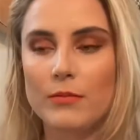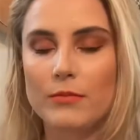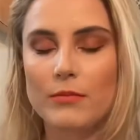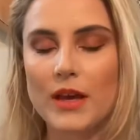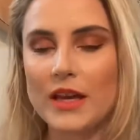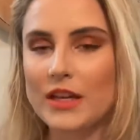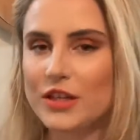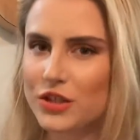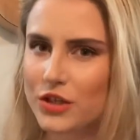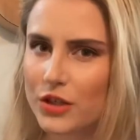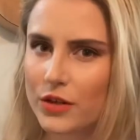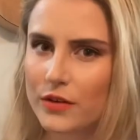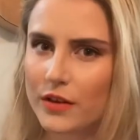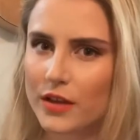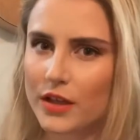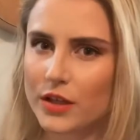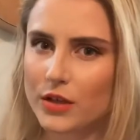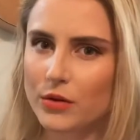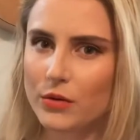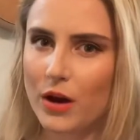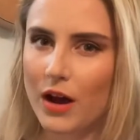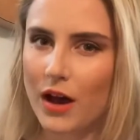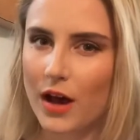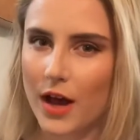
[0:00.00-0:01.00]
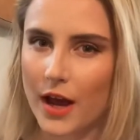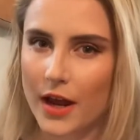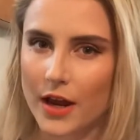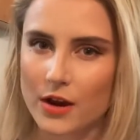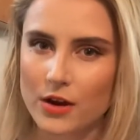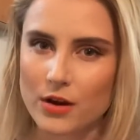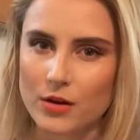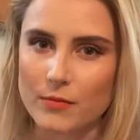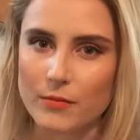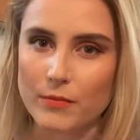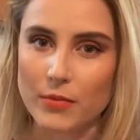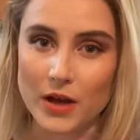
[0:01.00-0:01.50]
make sure that you
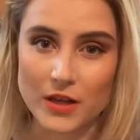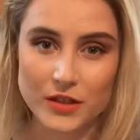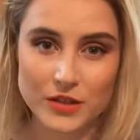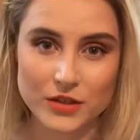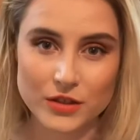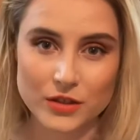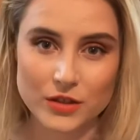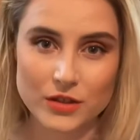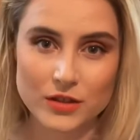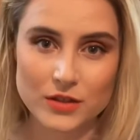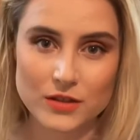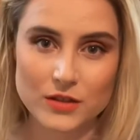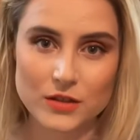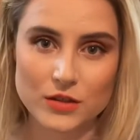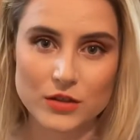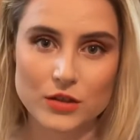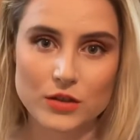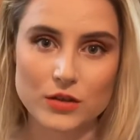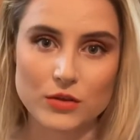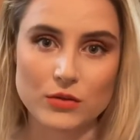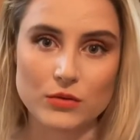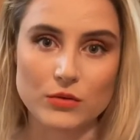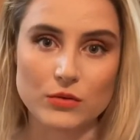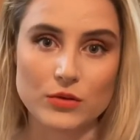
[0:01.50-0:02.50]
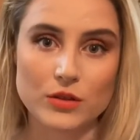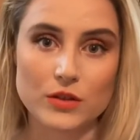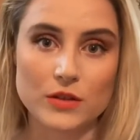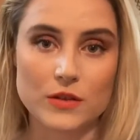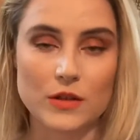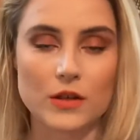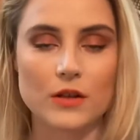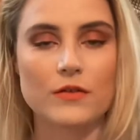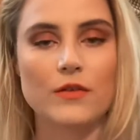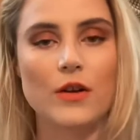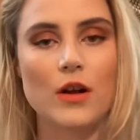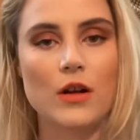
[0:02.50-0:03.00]
hire bussers to
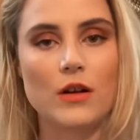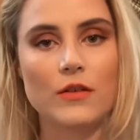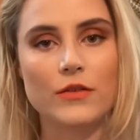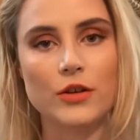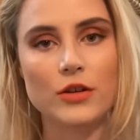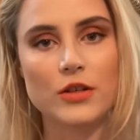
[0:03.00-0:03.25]
serve all of your